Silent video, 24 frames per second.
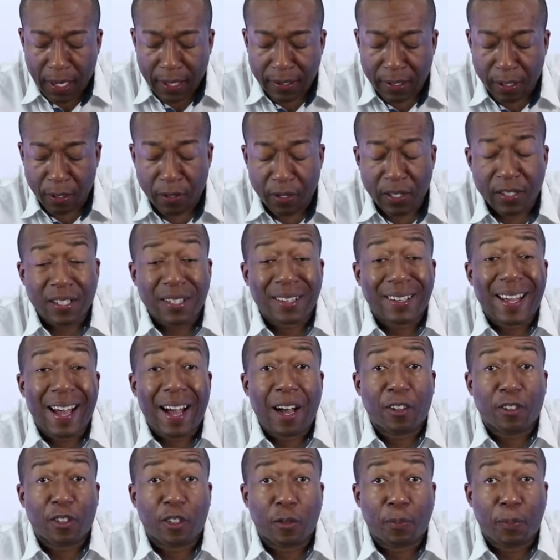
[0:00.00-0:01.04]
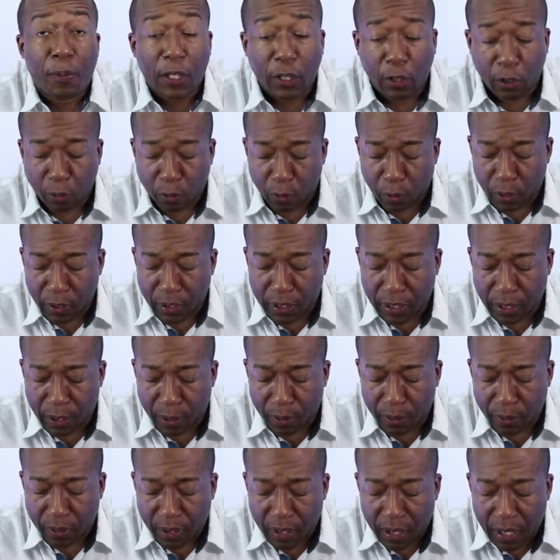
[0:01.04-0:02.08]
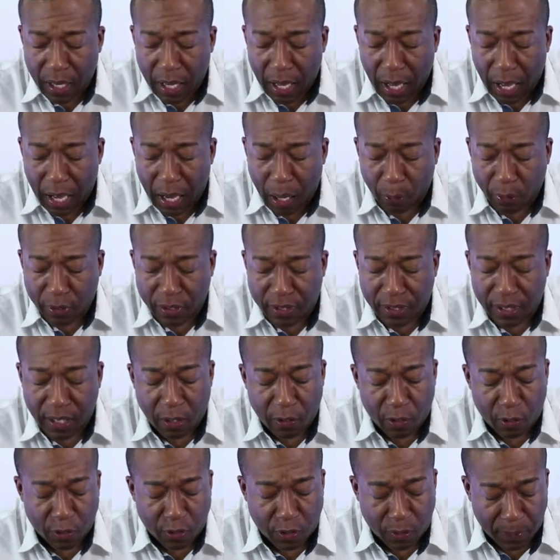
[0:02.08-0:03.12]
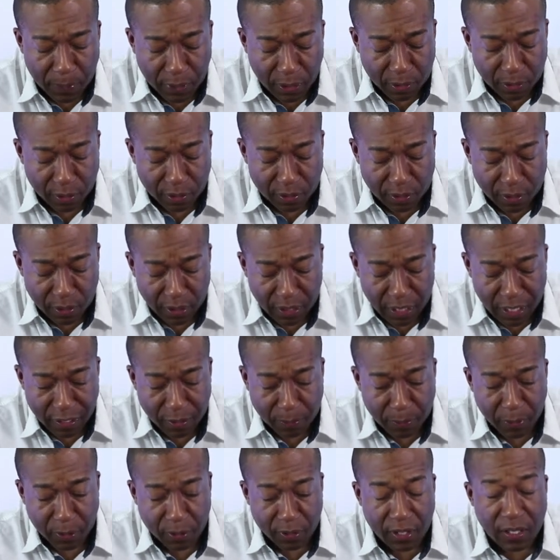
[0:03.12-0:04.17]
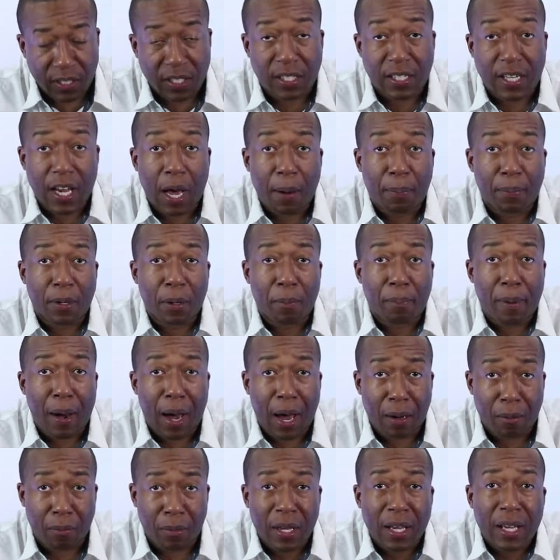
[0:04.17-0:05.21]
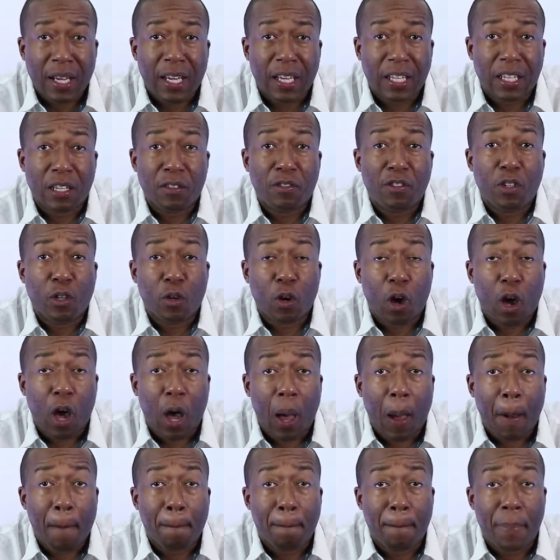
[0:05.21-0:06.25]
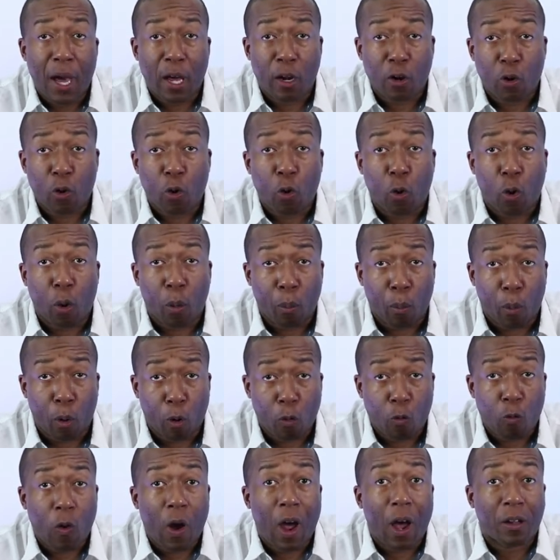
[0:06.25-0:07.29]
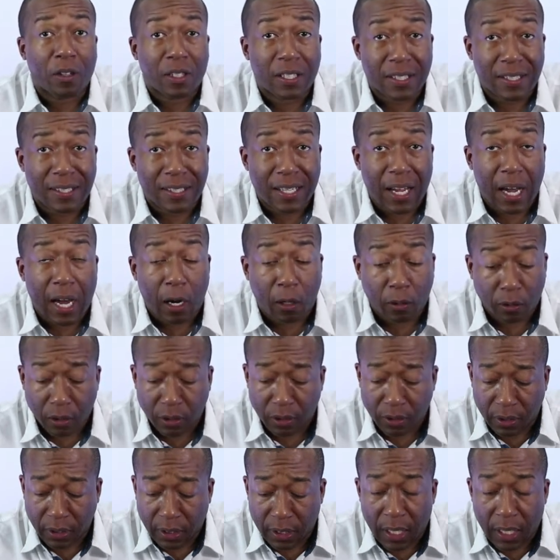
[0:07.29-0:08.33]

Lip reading: There is a loudspeaker on here with stereo speakers, so you got speakers at the top and the bottom. It gives you a better or more rounded sound